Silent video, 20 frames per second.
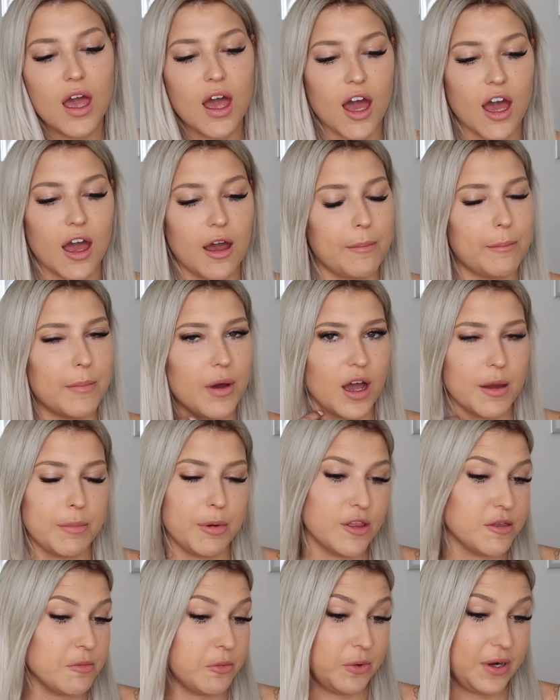I
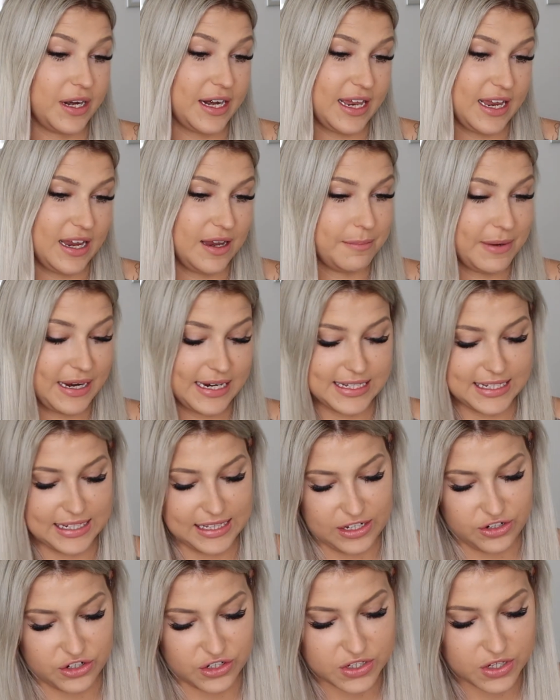put them all in here,
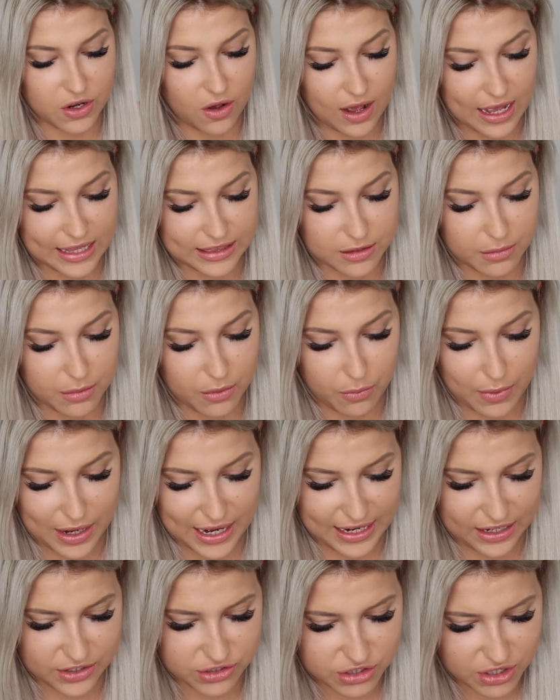basically, just to hide them
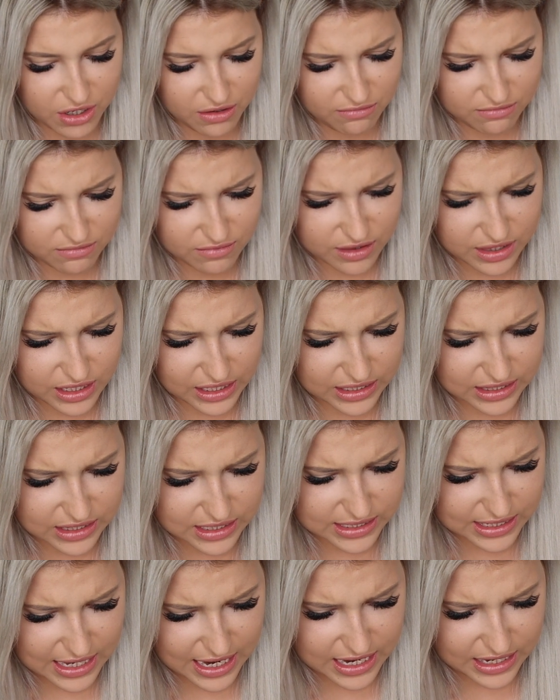away. I don't think
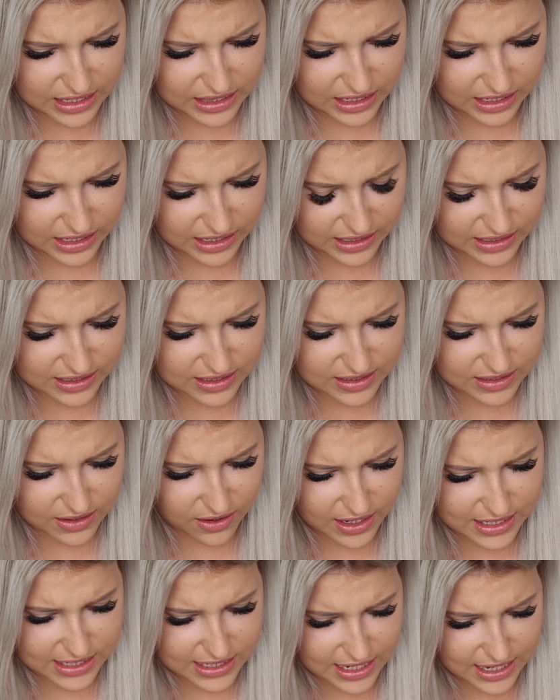there's anything
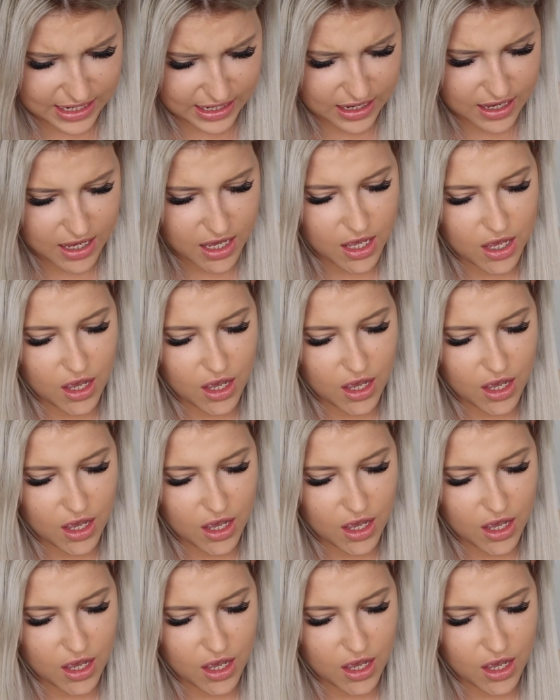exciting.